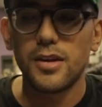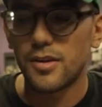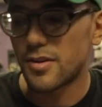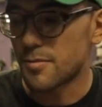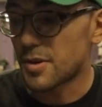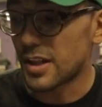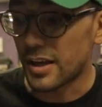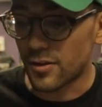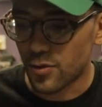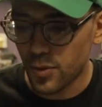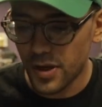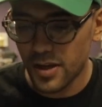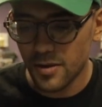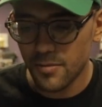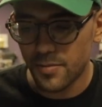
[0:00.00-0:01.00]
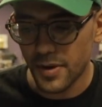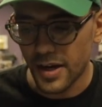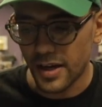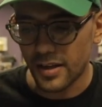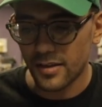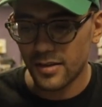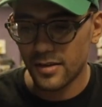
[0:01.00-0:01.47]
something like Twin,
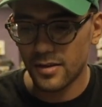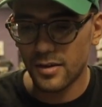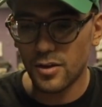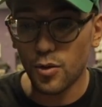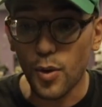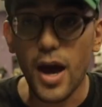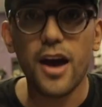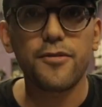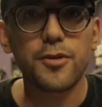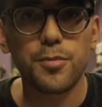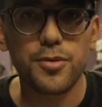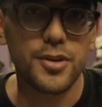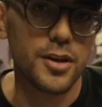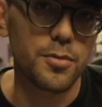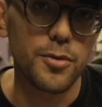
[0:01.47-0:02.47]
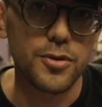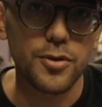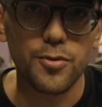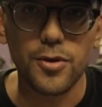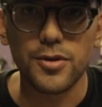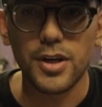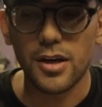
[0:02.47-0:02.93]
but you have to protect
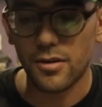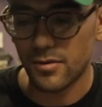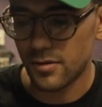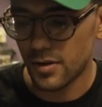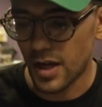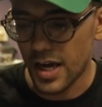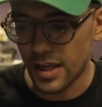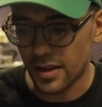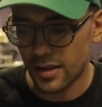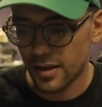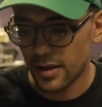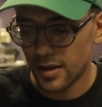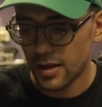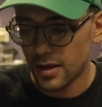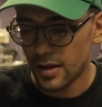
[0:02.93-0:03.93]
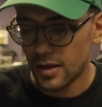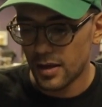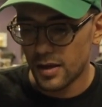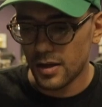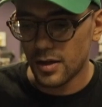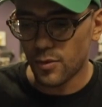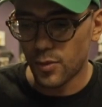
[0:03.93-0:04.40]
multi-roll. Like,
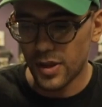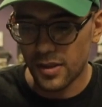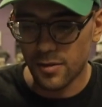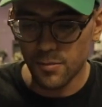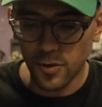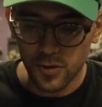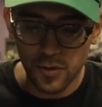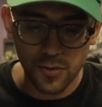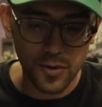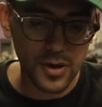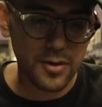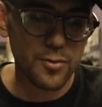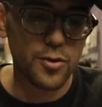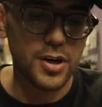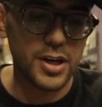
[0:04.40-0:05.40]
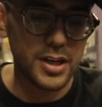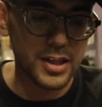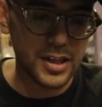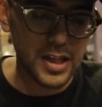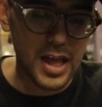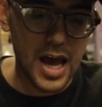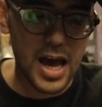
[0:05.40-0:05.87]
with multi-roll at
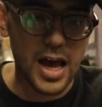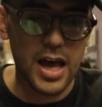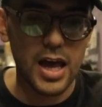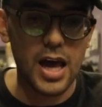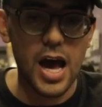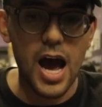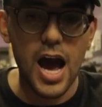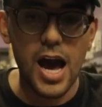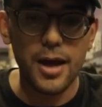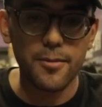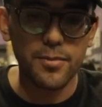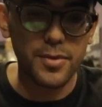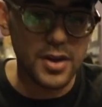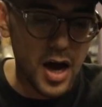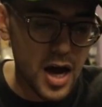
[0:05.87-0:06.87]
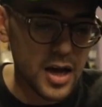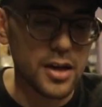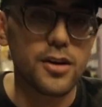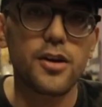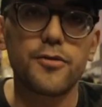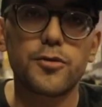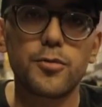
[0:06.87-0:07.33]
1, I'm
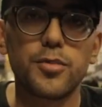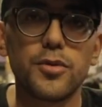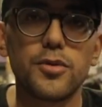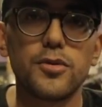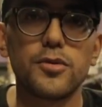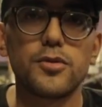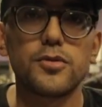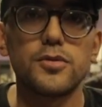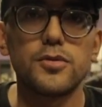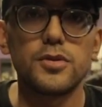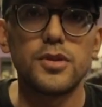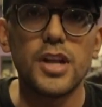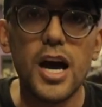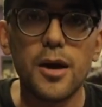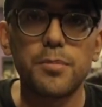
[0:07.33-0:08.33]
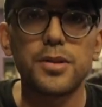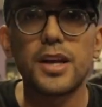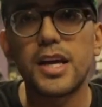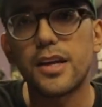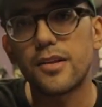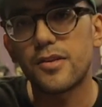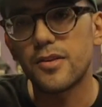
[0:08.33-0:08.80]
not comfortable not
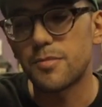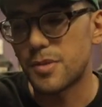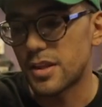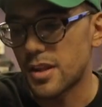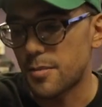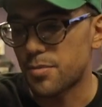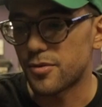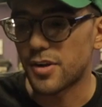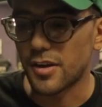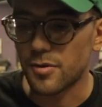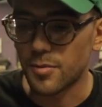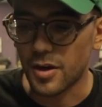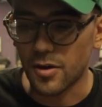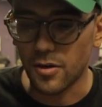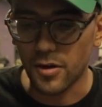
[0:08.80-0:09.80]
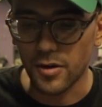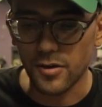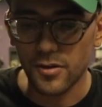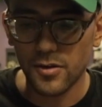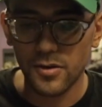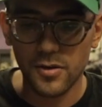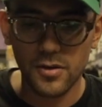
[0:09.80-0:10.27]
playing something that protects my
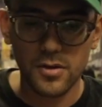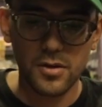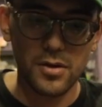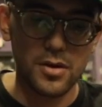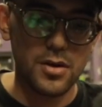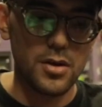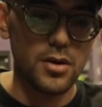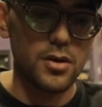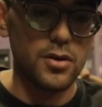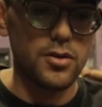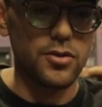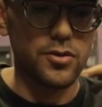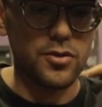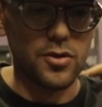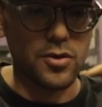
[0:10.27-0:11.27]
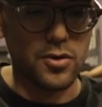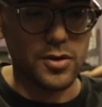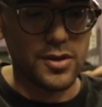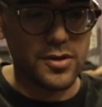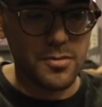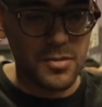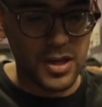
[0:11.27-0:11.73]
cards. So
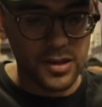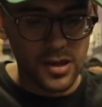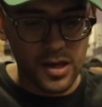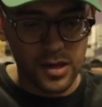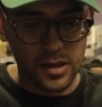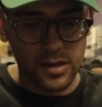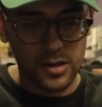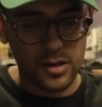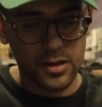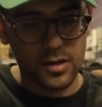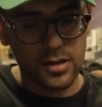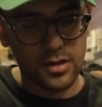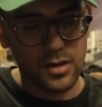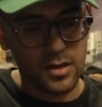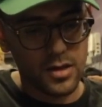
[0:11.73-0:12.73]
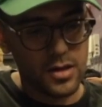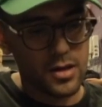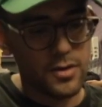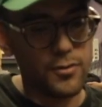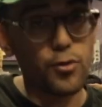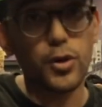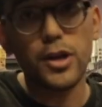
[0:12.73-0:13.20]
it's a main deck,
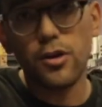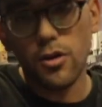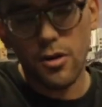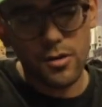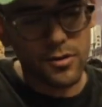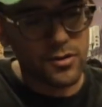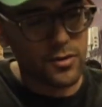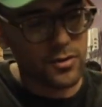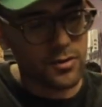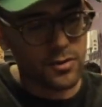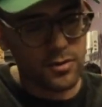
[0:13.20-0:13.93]
40 cards,